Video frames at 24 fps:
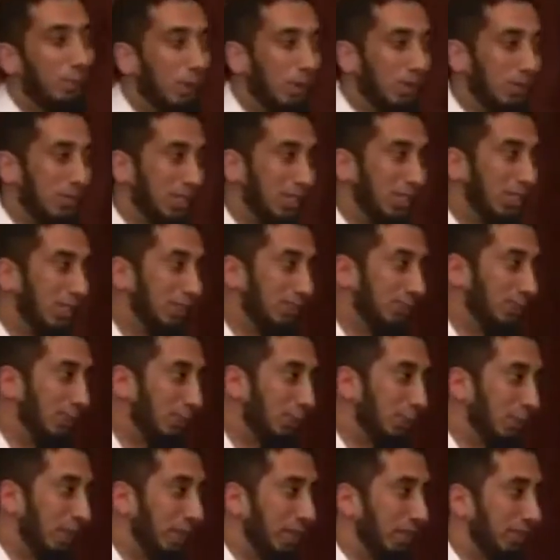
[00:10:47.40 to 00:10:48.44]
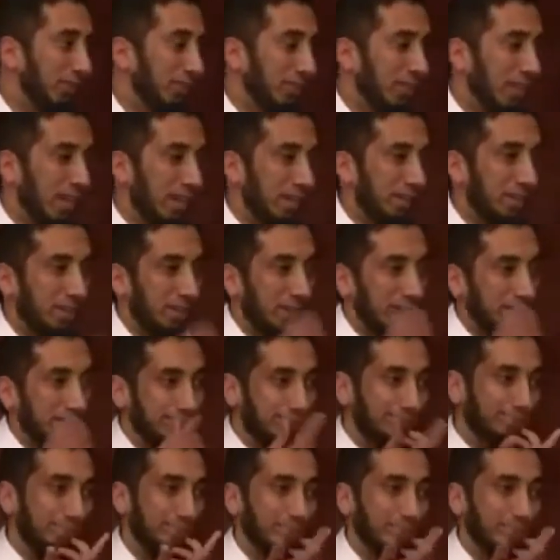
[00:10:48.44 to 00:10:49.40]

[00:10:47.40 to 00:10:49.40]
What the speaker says: morsel of food in iftar, like,